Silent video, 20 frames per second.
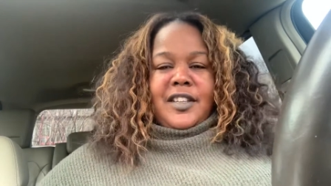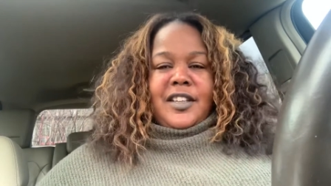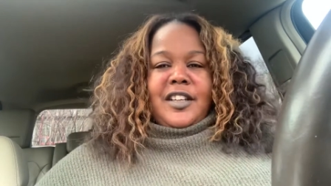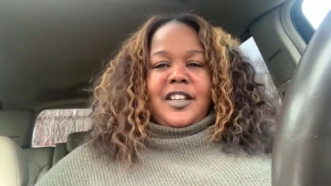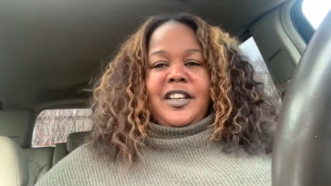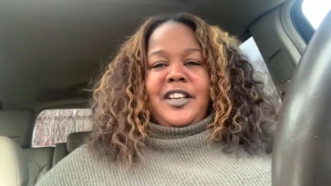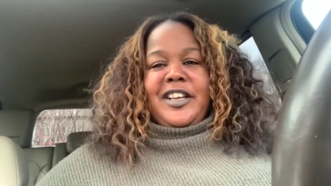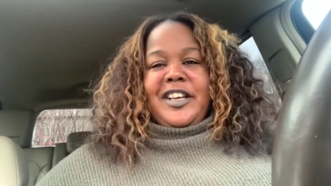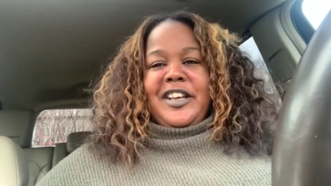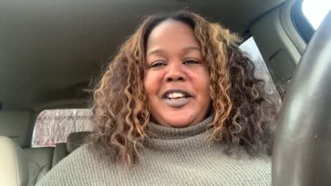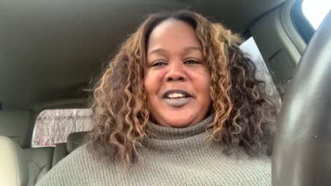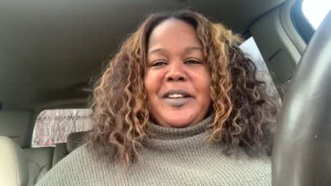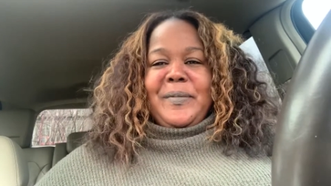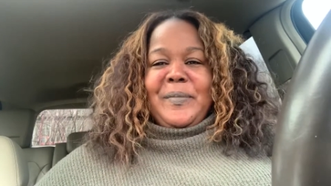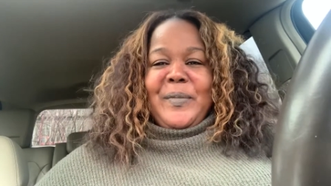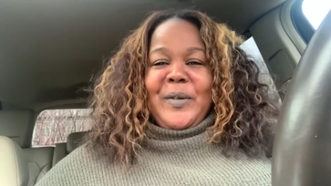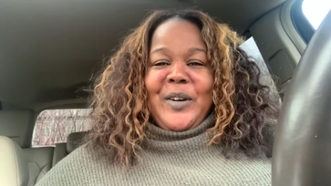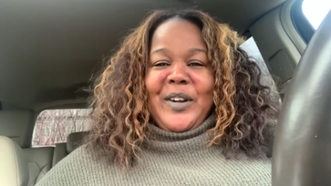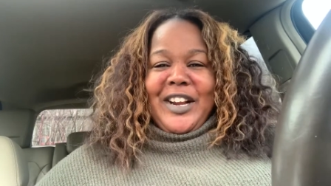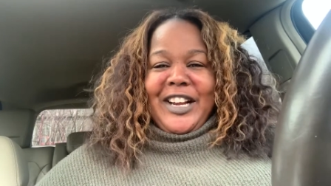Good
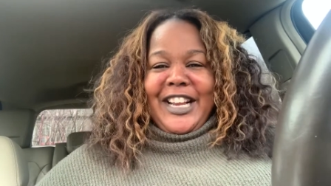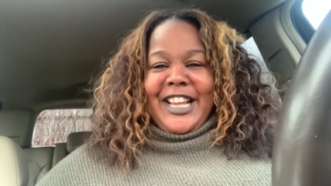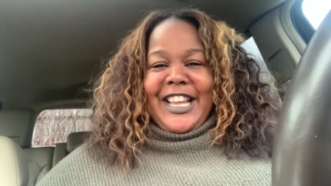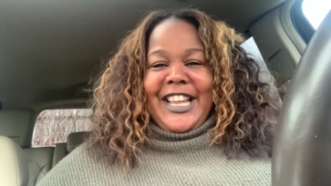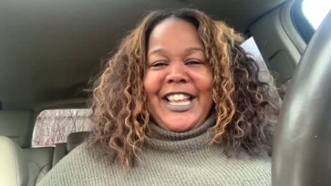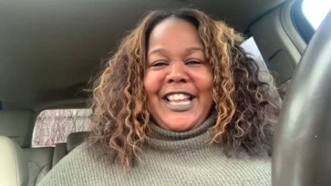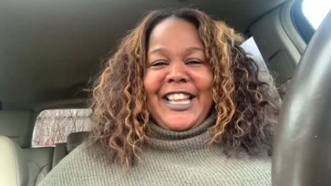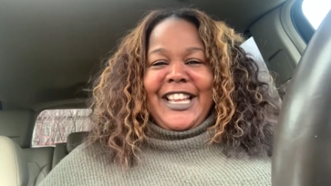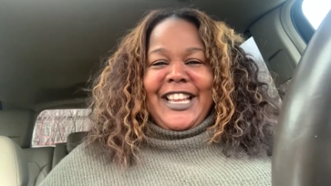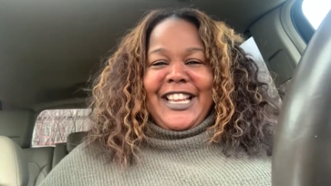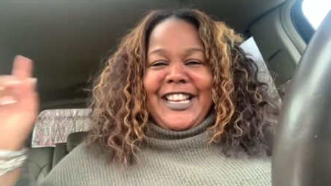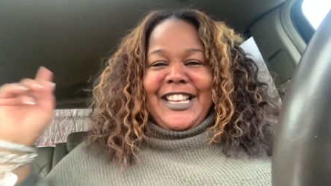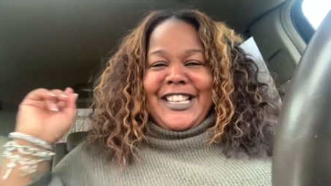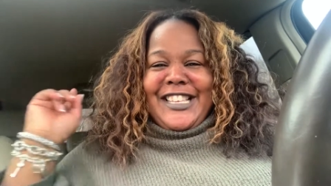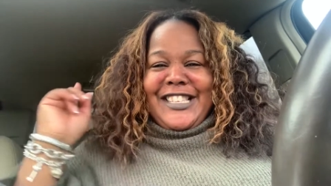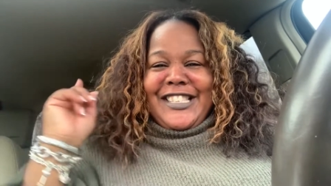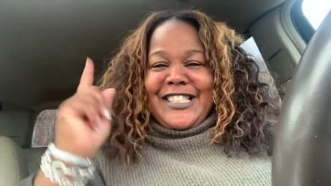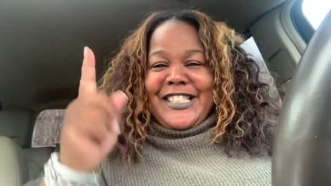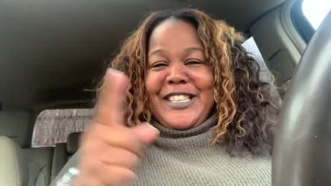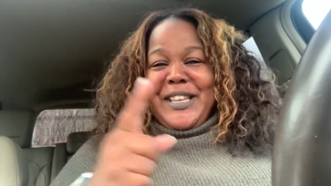morning. It
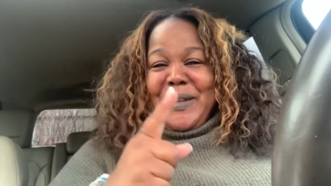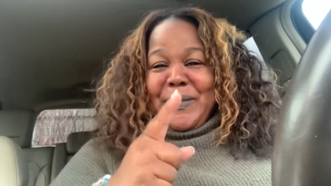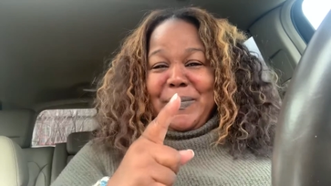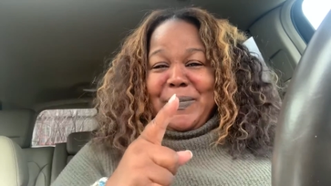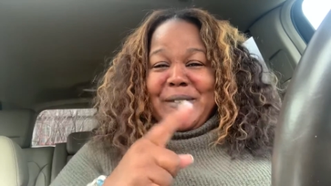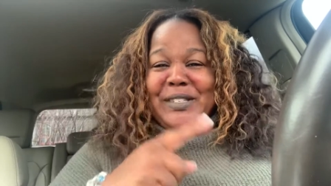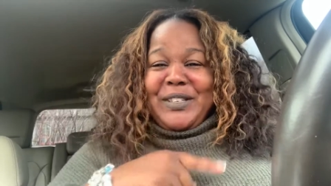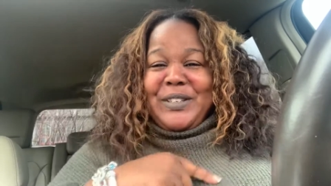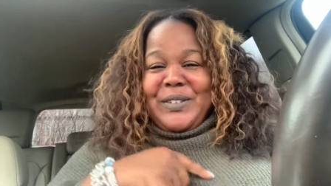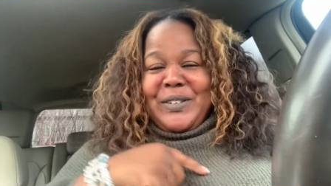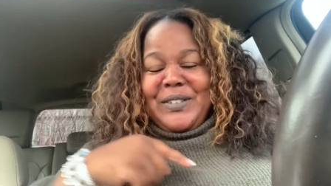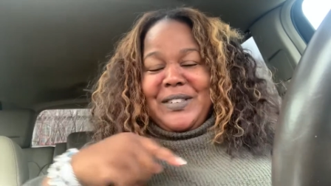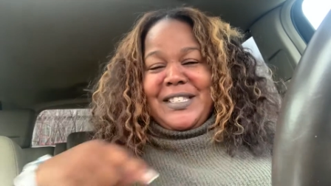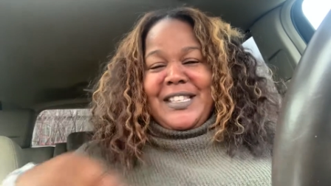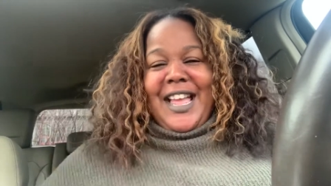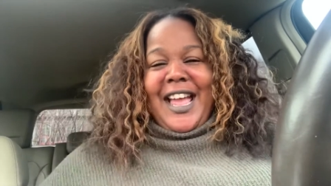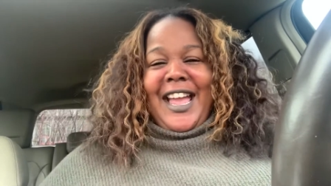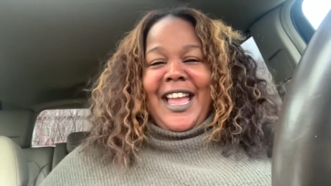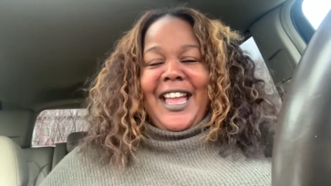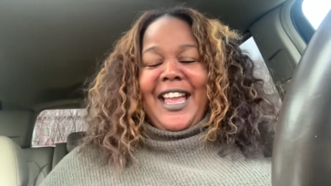is Tip
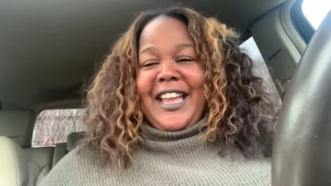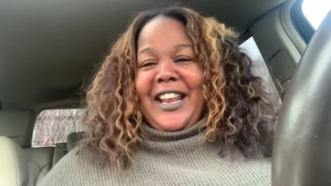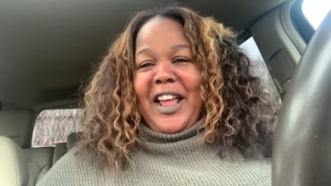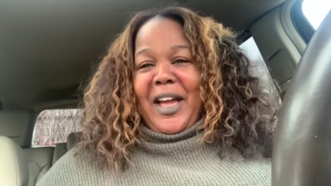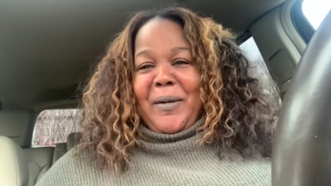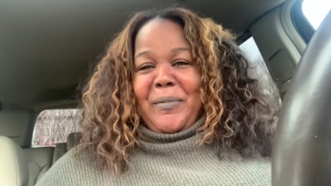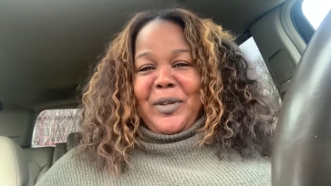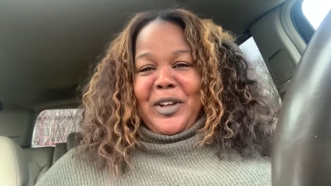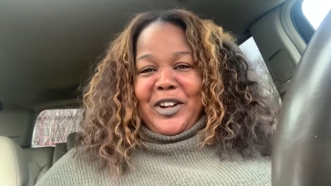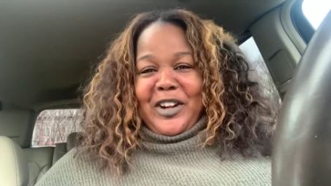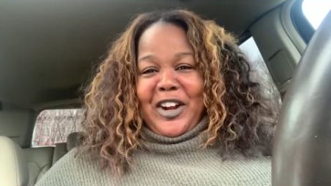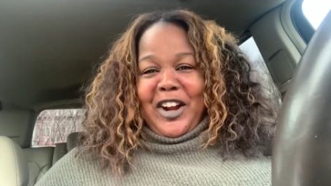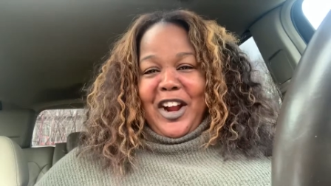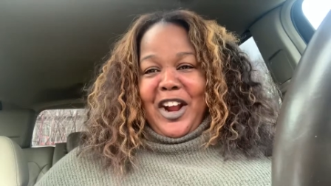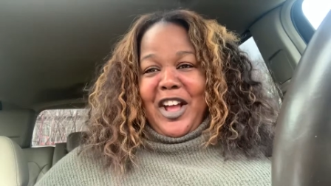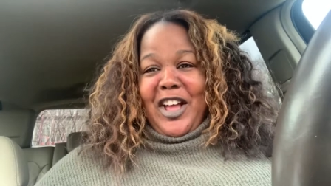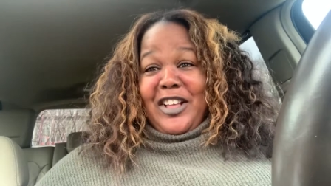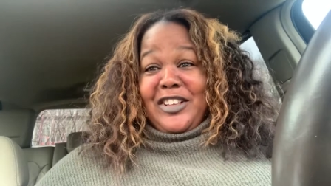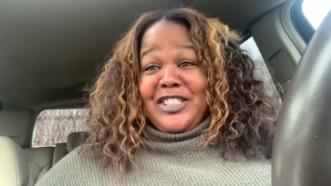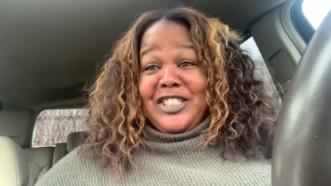Tuesday, and I'm your
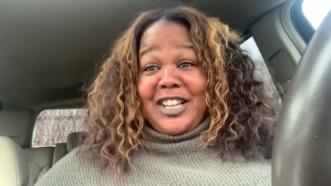girl,